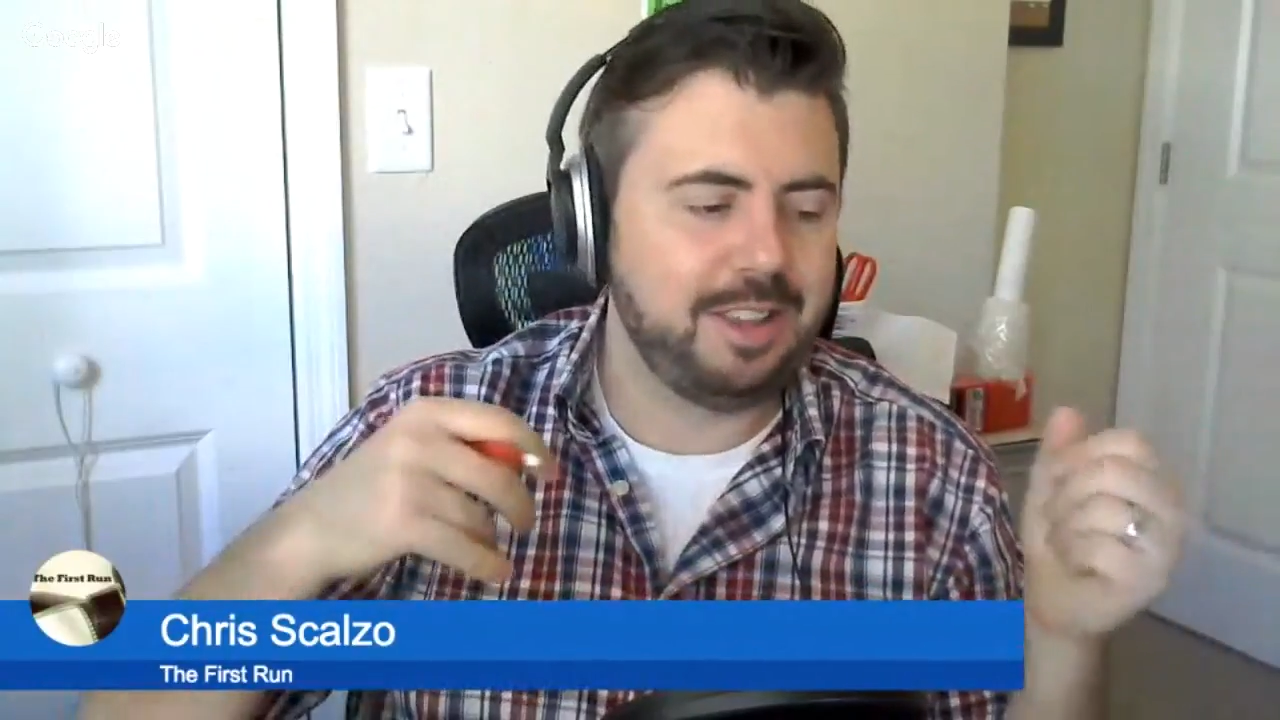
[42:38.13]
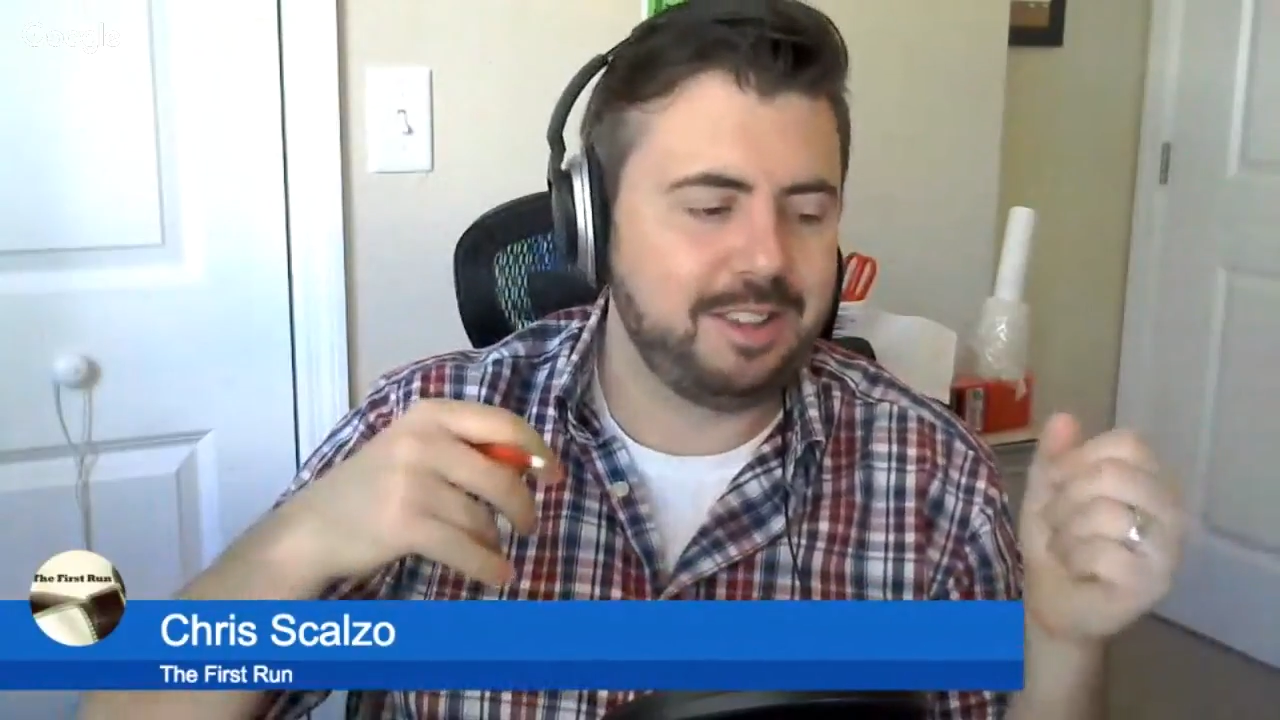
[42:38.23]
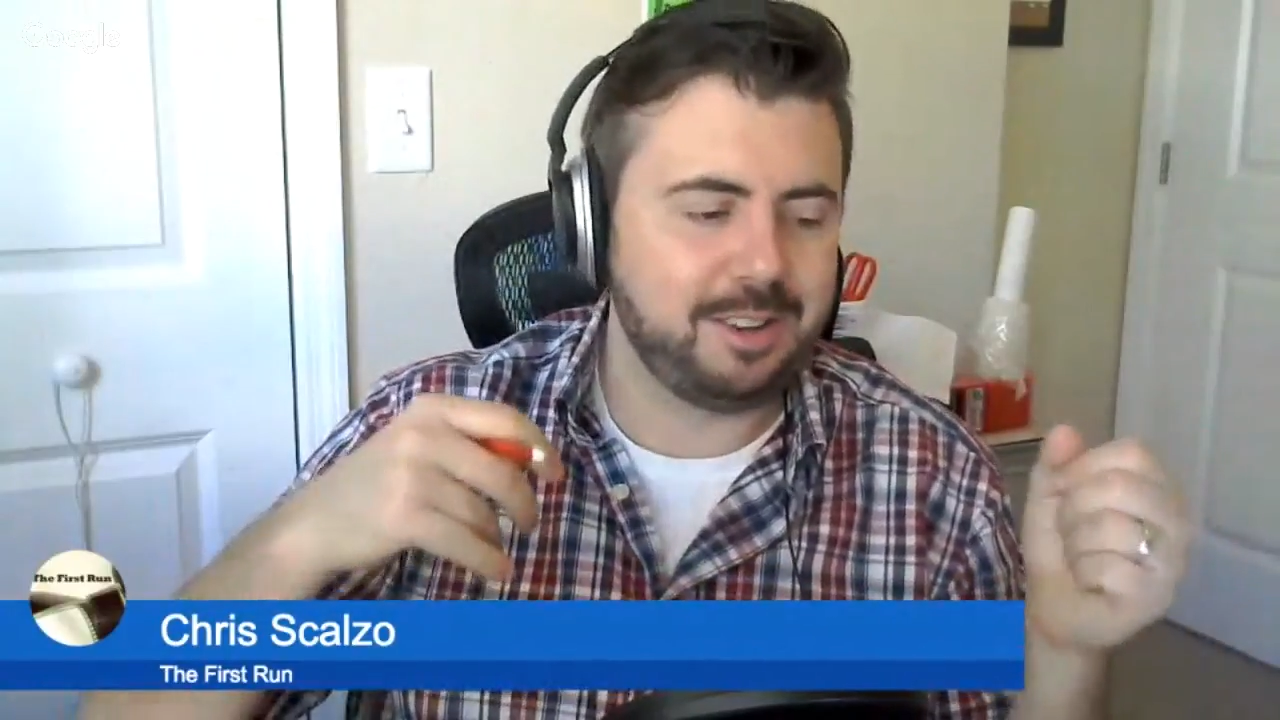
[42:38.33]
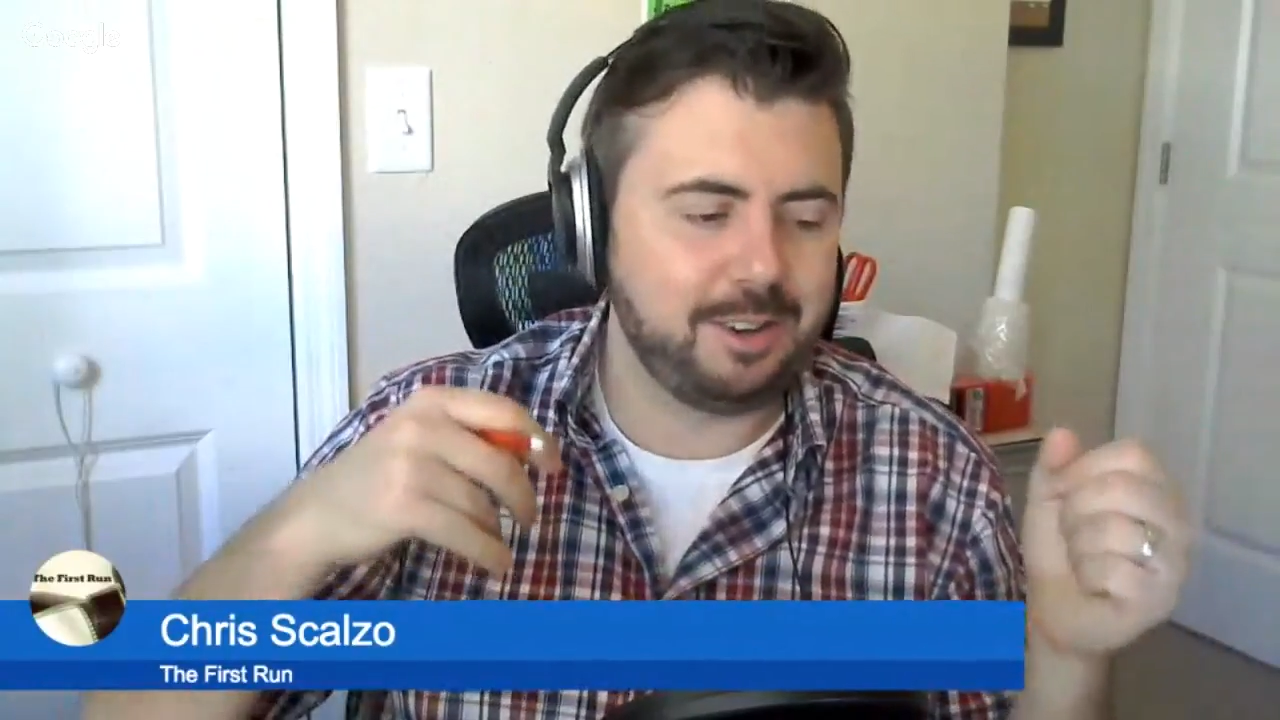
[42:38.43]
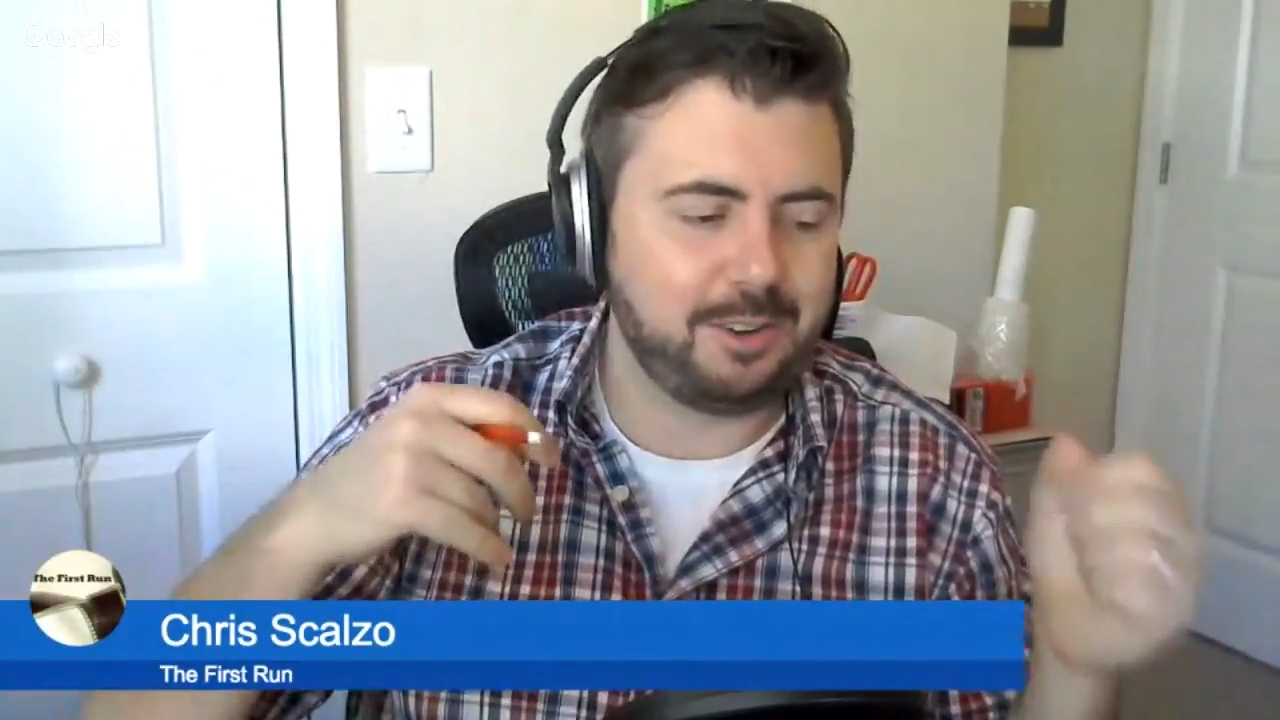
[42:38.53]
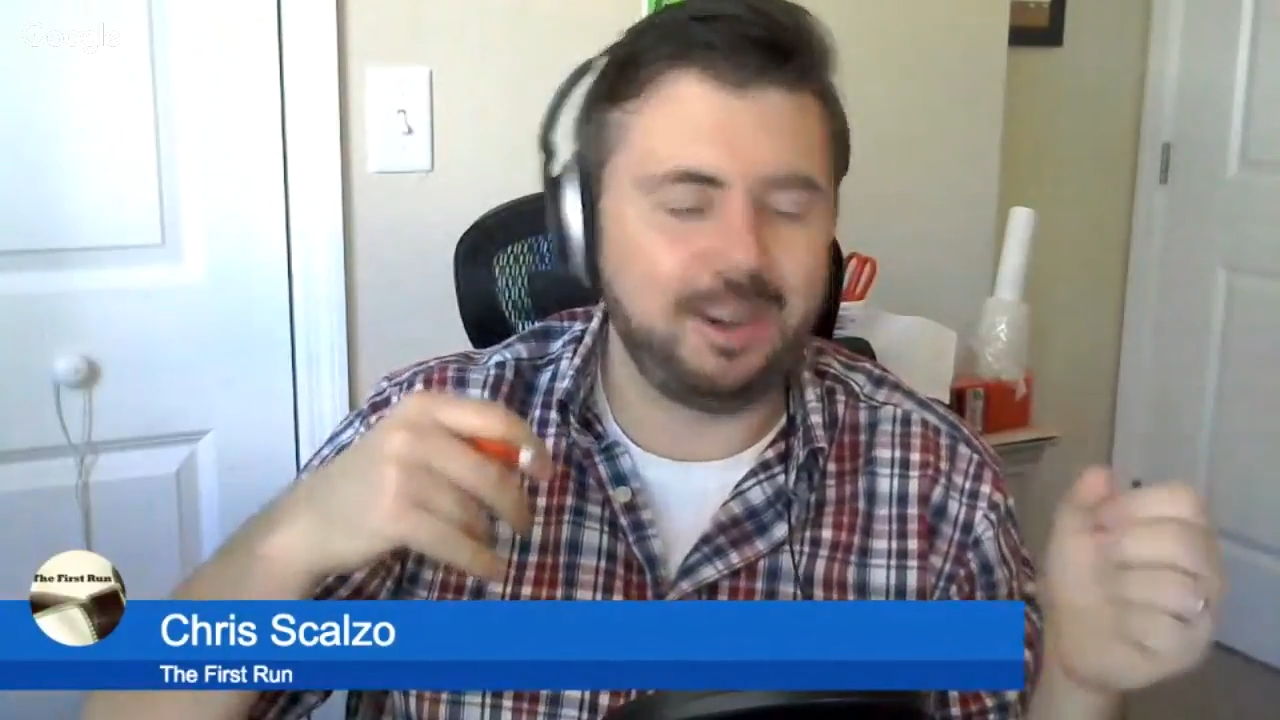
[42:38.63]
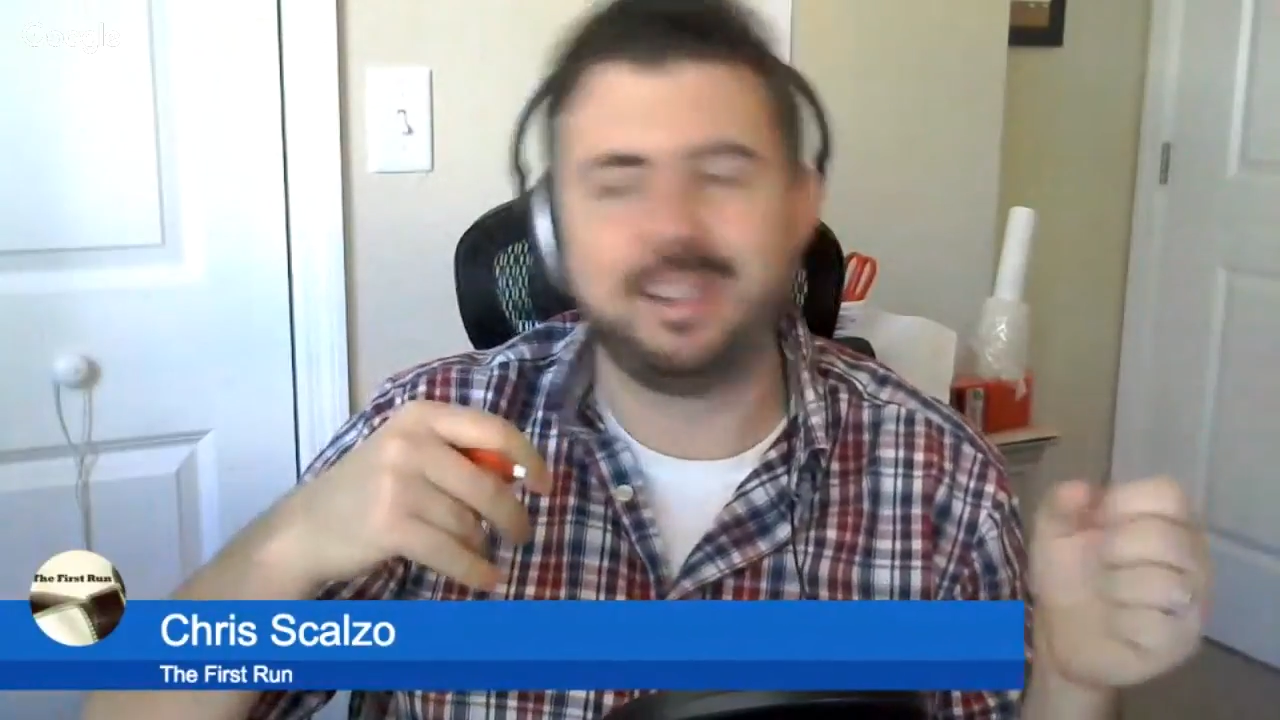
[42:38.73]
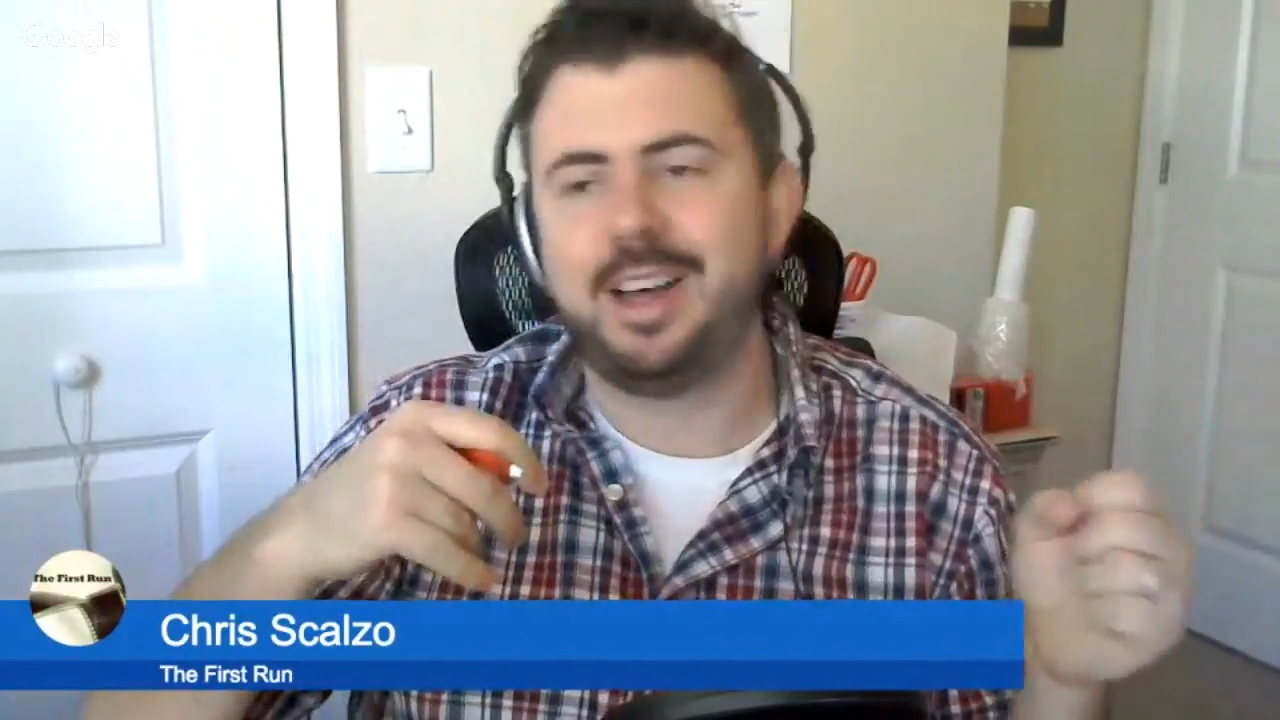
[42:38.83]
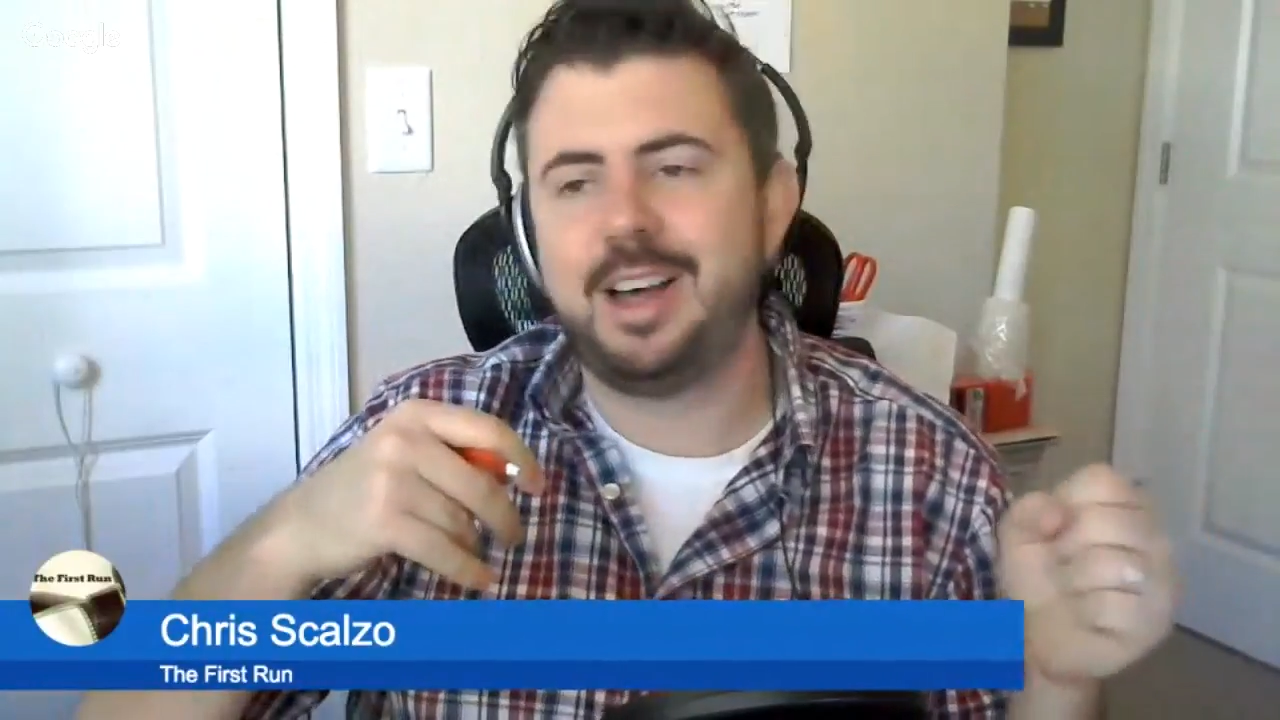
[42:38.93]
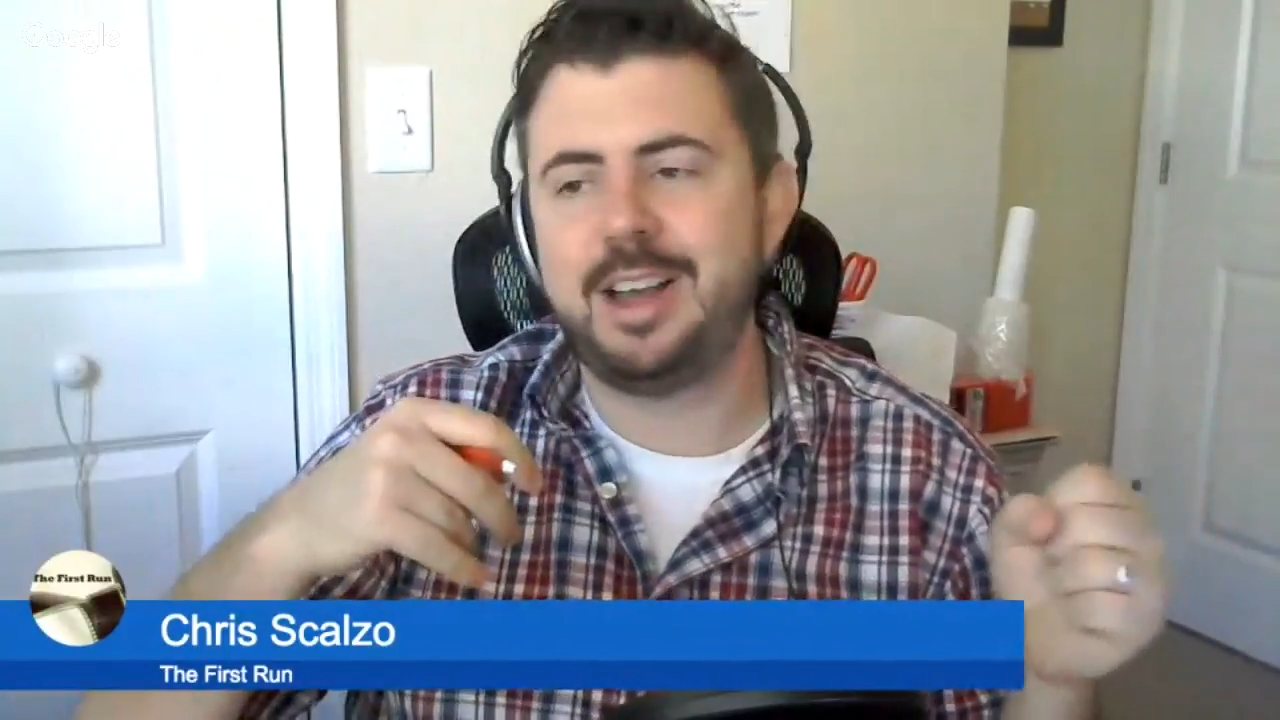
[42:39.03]
is it a great
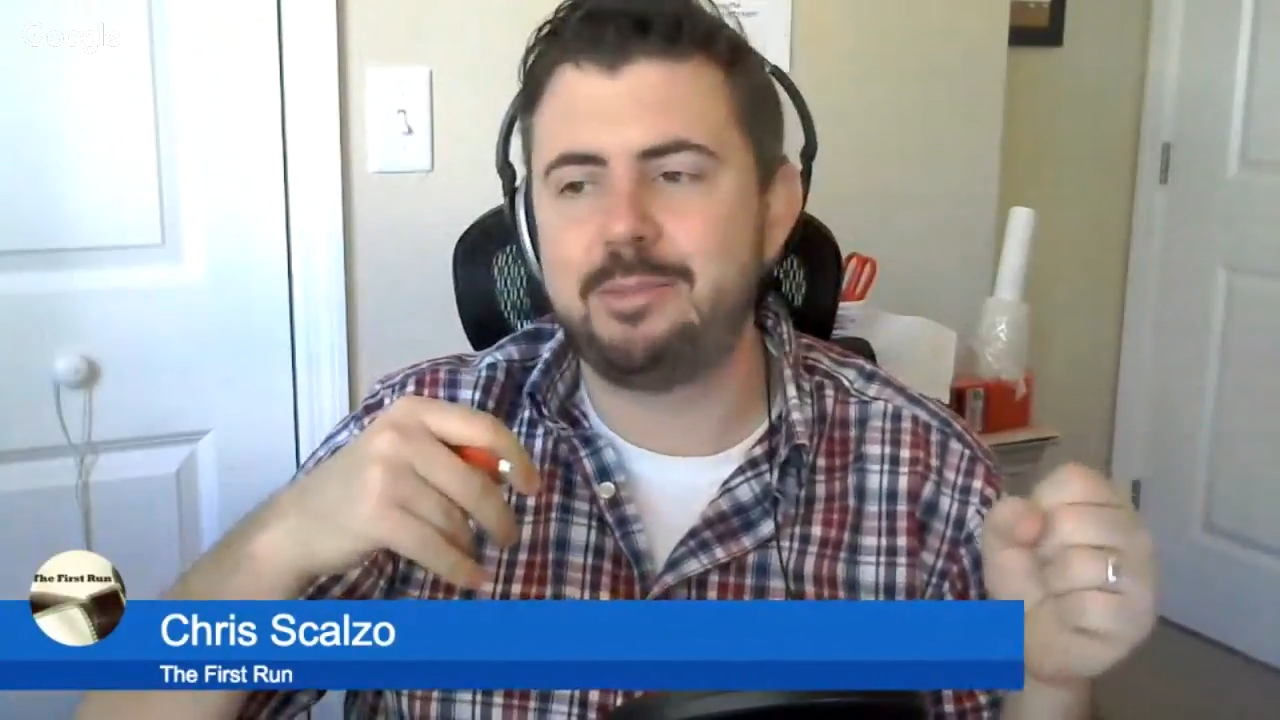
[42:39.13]
line,